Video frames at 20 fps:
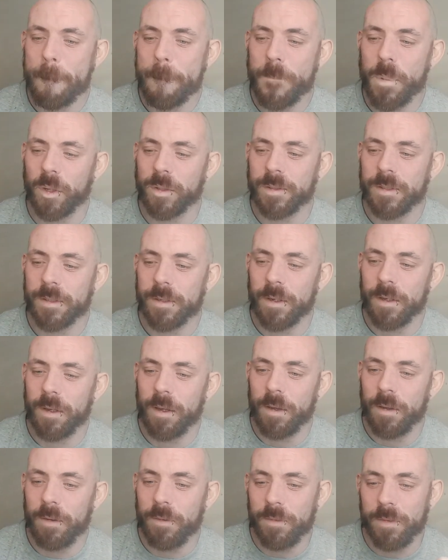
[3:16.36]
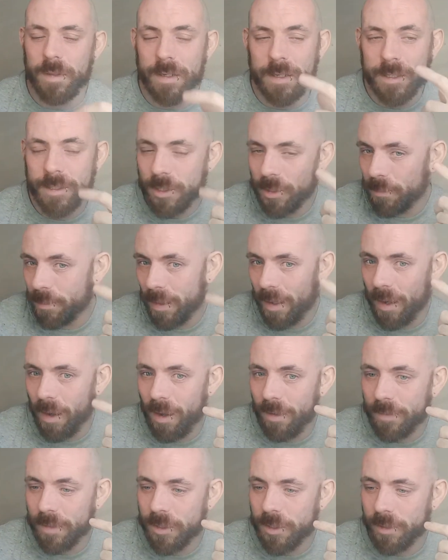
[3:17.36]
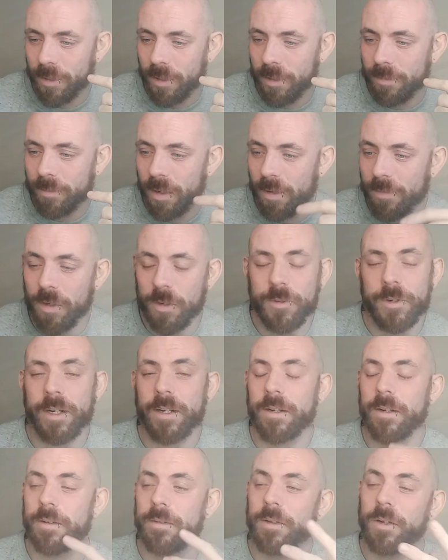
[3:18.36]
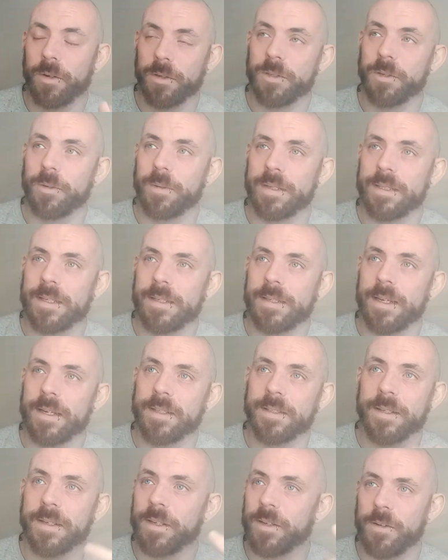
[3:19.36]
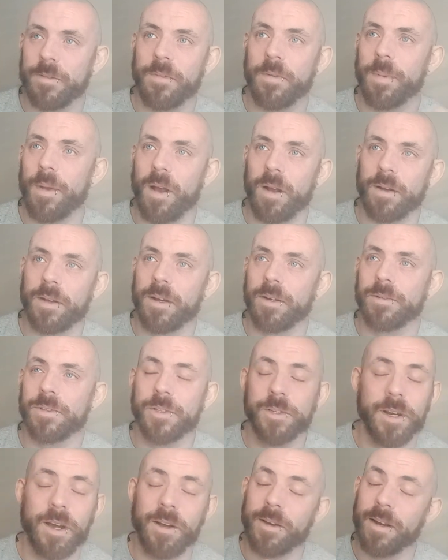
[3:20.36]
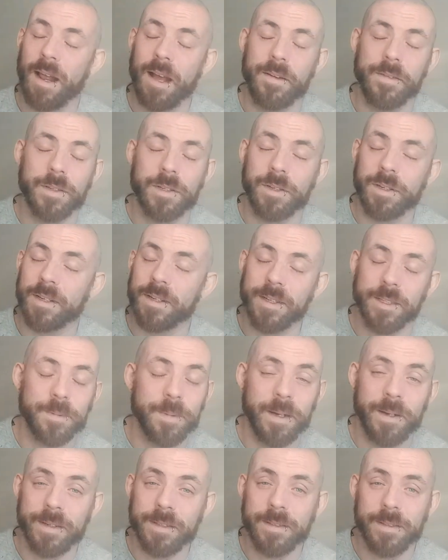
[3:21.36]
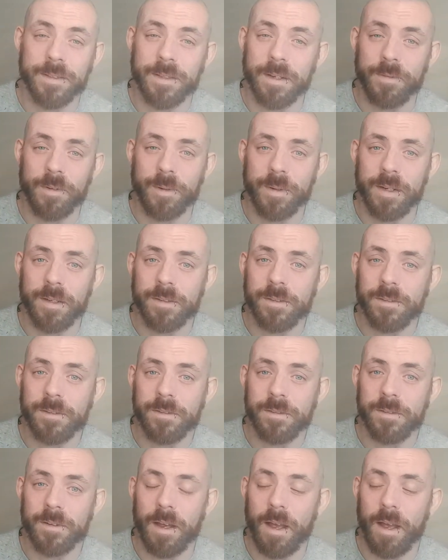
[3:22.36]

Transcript: But these two play off each other. If you go to a whiskey tasting and you have a blocked nose, you're not going to have as good an experience as everyone else.